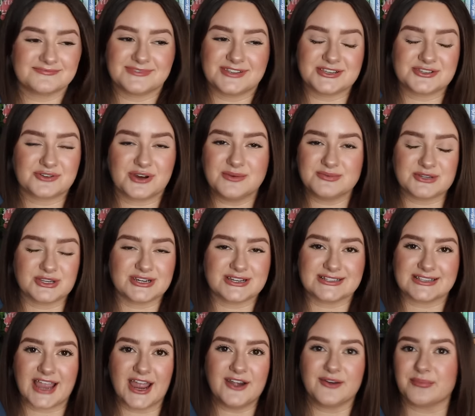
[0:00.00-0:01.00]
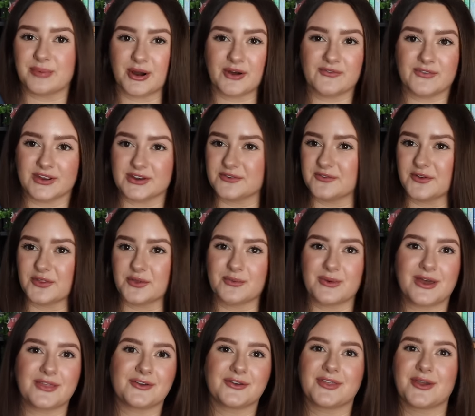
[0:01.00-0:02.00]
description is kind of perfect for the
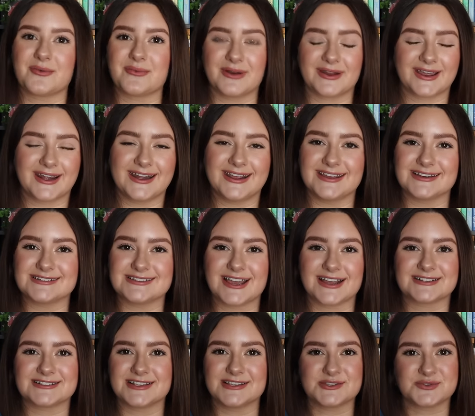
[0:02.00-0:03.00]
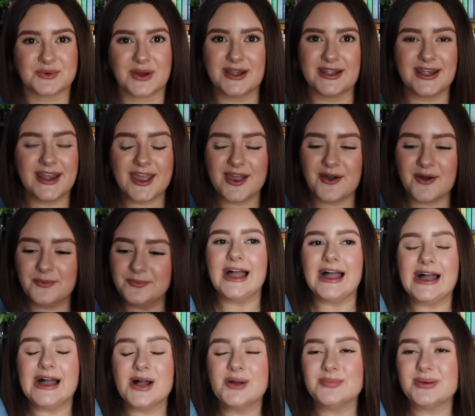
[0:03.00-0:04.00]
weather that we're getting in Texas right now.
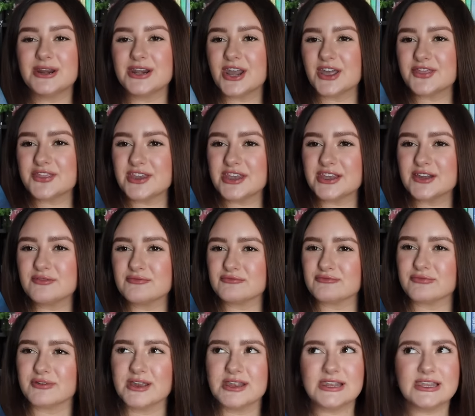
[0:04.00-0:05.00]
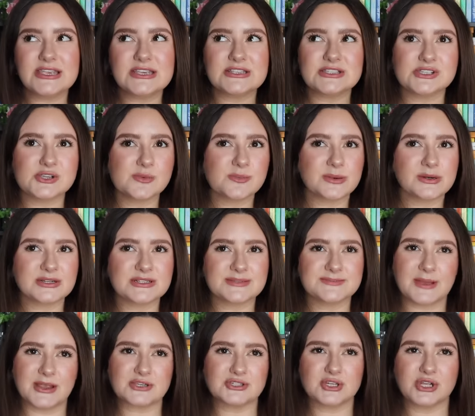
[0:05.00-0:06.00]
Uh, but nothing really super
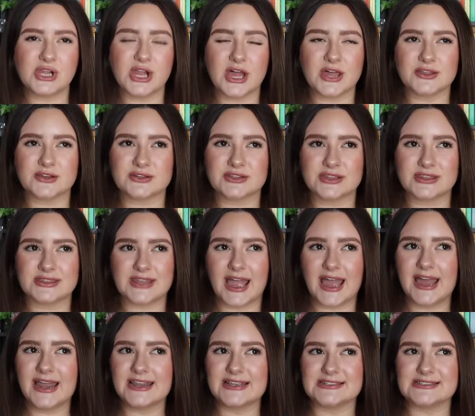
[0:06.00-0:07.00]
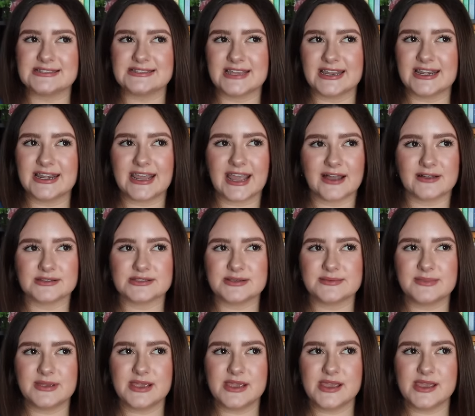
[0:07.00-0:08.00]
special other than that is standing out
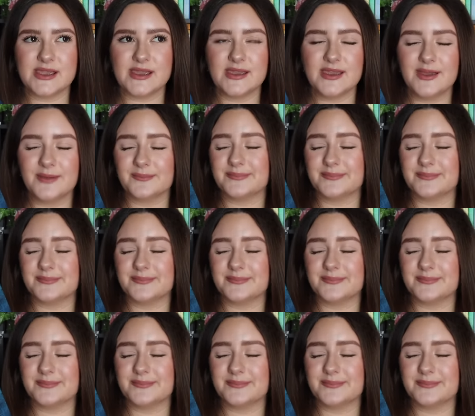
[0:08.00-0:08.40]
to me.